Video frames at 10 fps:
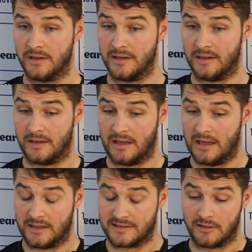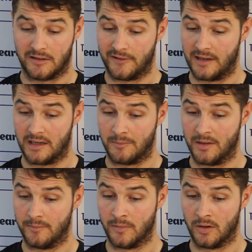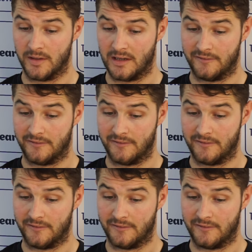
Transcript: and that's how I feel at the moment.